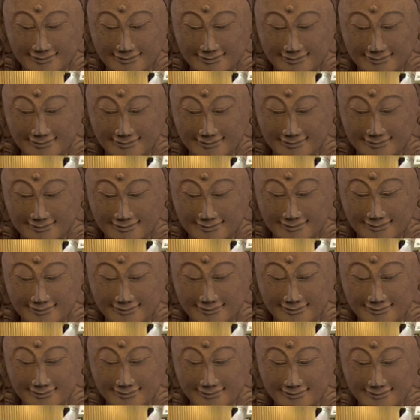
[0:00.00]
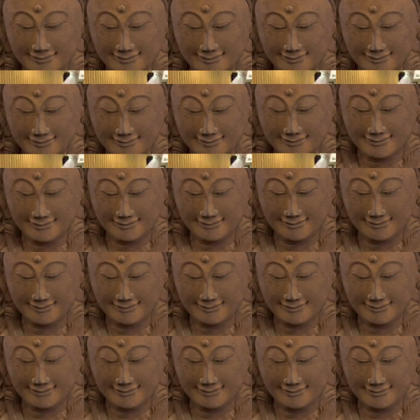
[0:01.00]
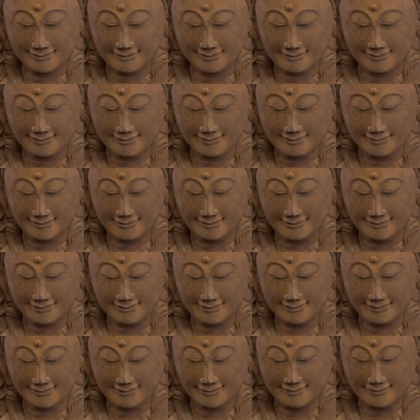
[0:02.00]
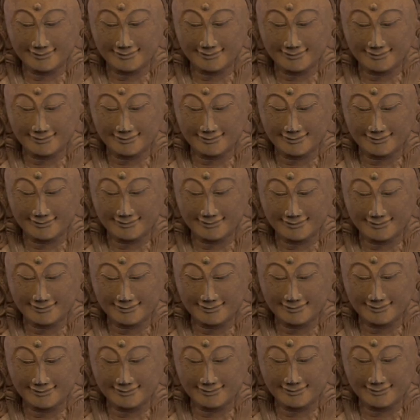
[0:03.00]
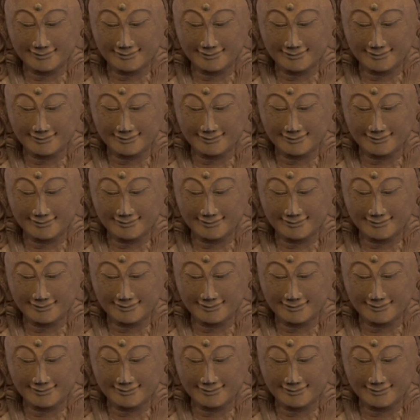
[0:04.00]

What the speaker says: [no speech]